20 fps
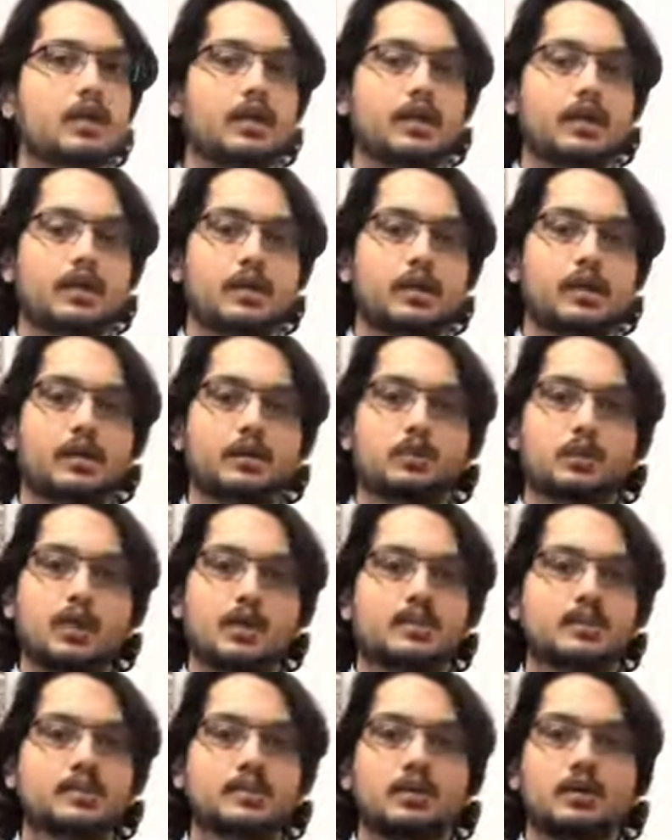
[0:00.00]
in her
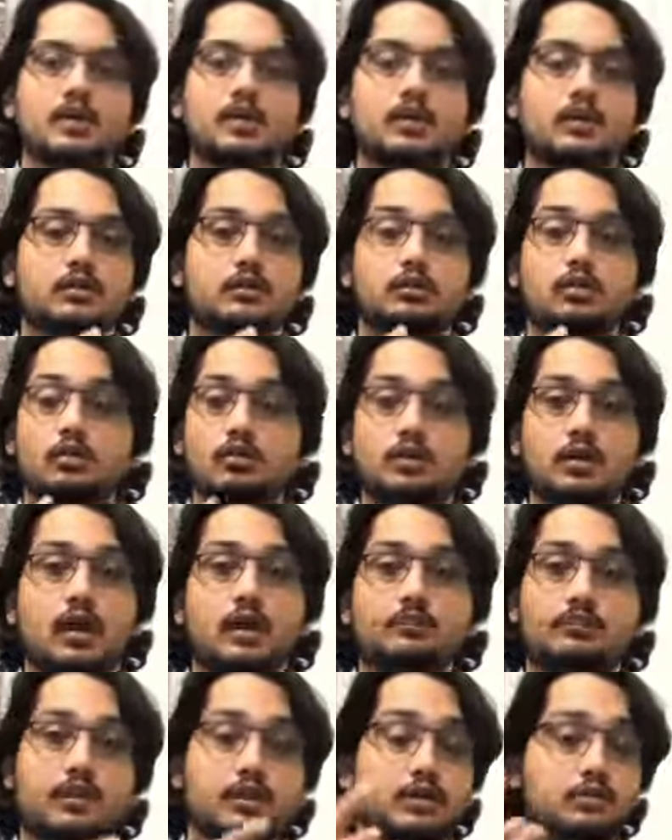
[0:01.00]
12th uh, no
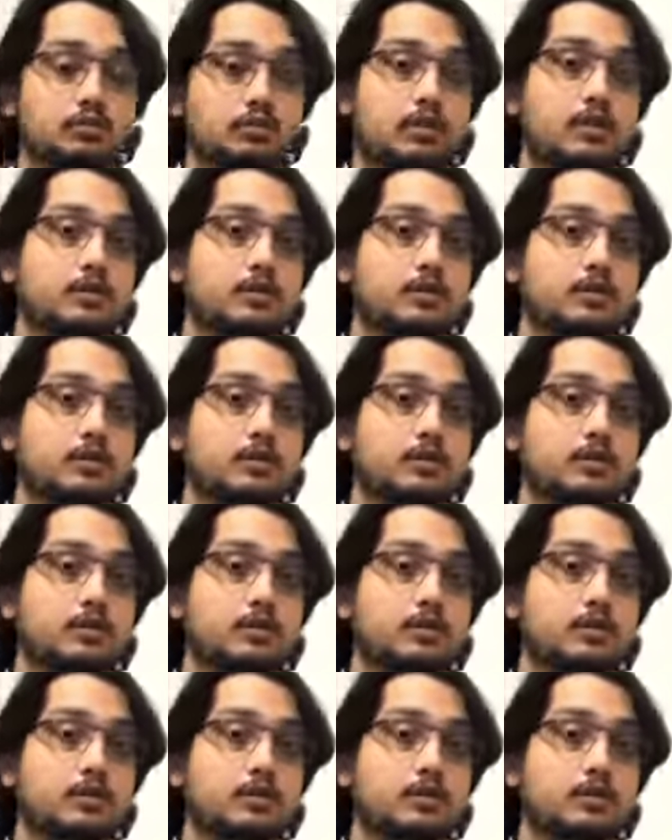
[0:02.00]
it was a